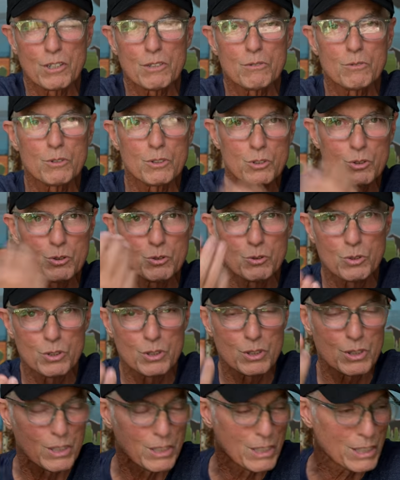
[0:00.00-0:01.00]
which you will
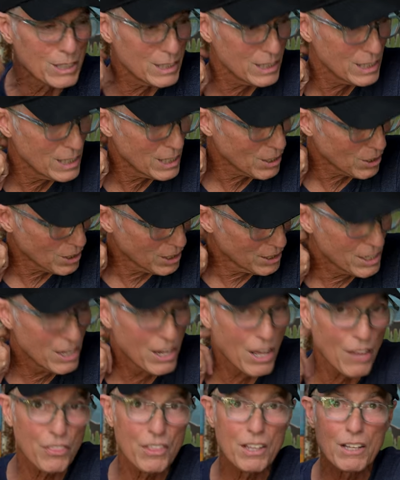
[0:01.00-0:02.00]
see or
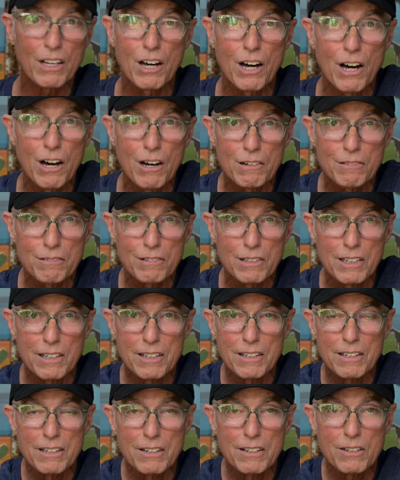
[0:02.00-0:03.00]
nothing of,
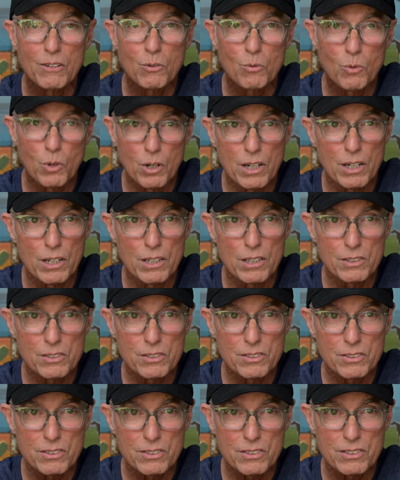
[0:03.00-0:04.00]

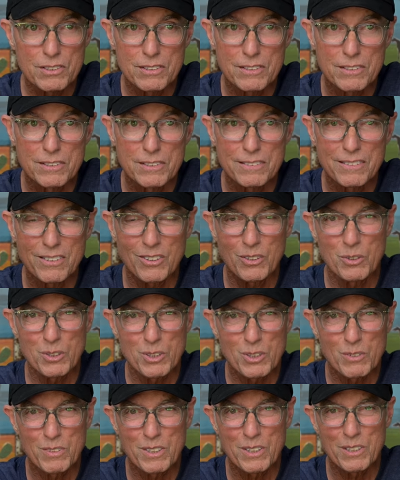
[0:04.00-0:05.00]
was
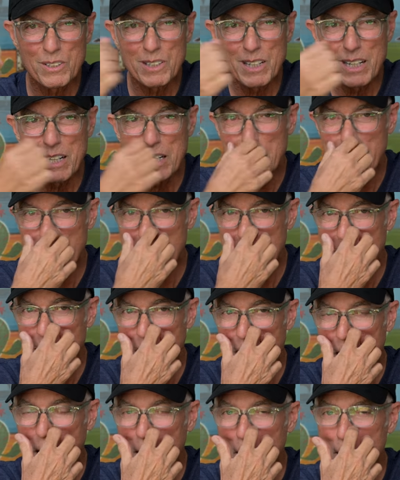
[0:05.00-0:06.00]
Louisville Lake, Lake
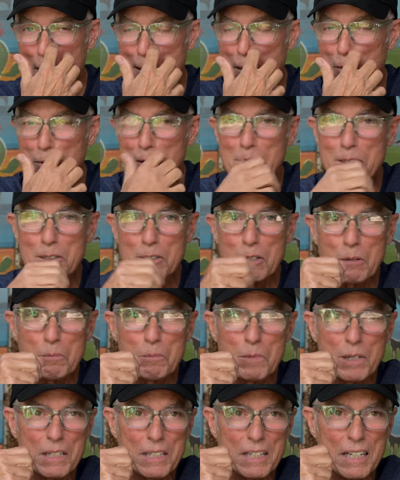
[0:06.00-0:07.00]
Dallas. I went there
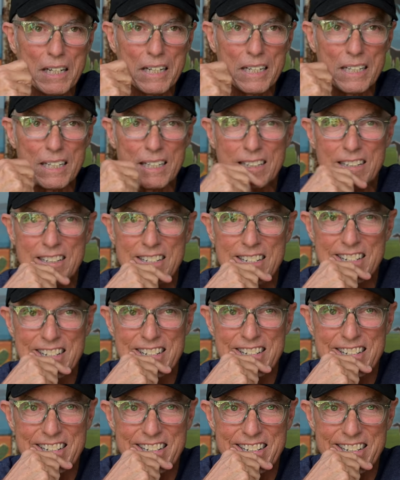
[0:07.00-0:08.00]
on Monday,
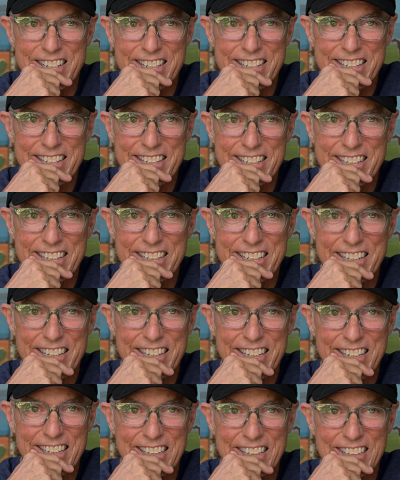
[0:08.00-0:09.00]
and
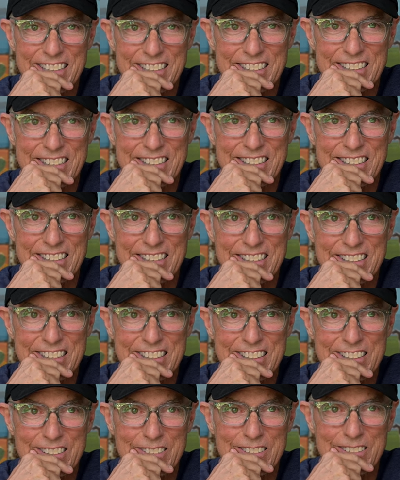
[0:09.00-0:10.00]
you
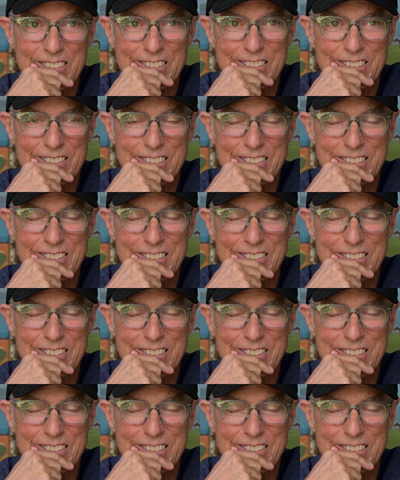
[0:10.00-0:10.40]
know,